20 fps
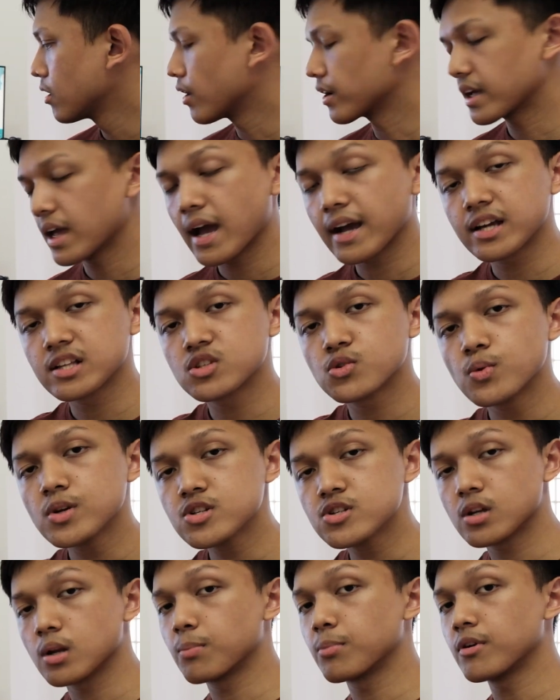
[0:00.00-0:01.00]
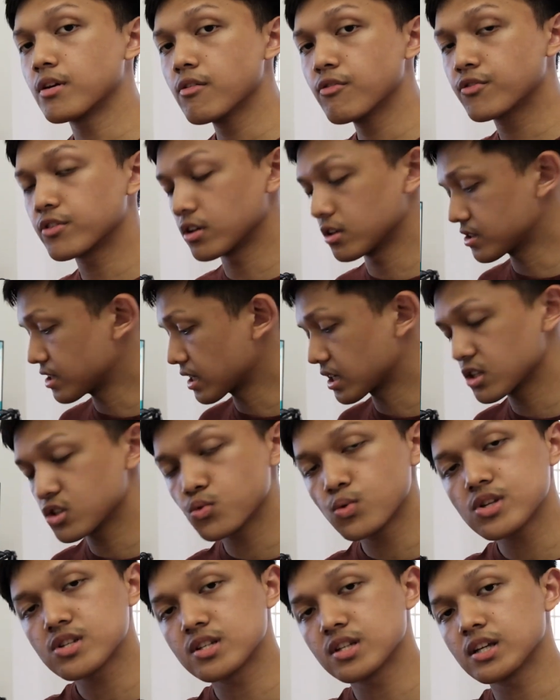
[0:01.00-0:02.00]
Okay, I can switch the peripherals. I can
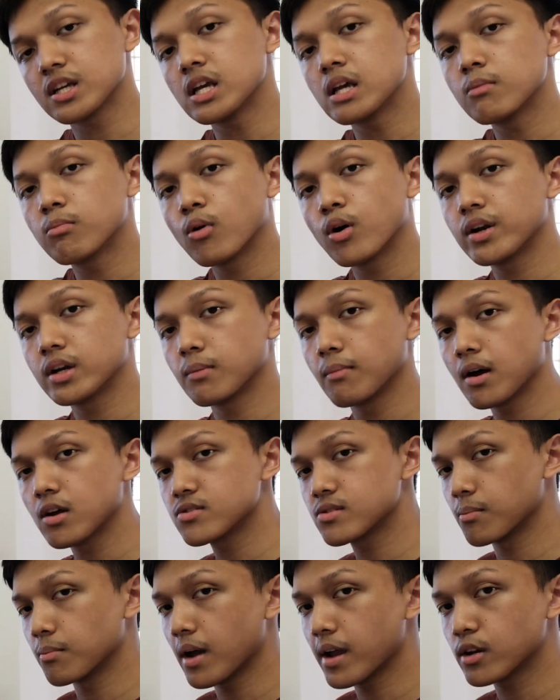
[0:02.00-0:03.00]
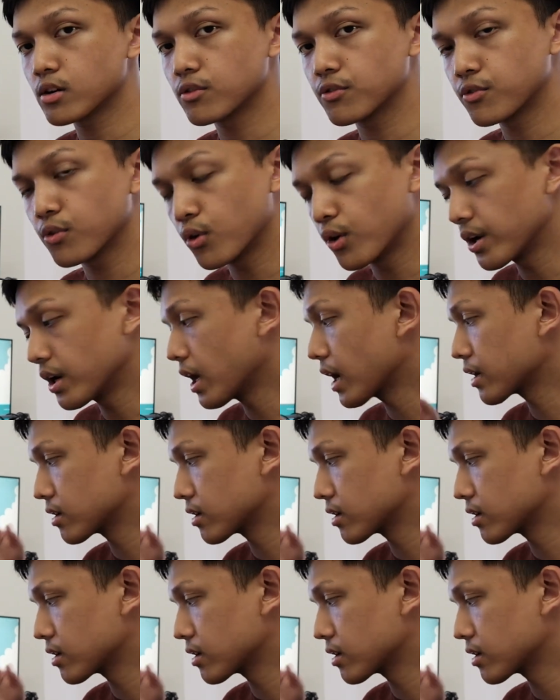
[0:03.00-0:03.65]
switch the keyboard, the mouse, the microphone.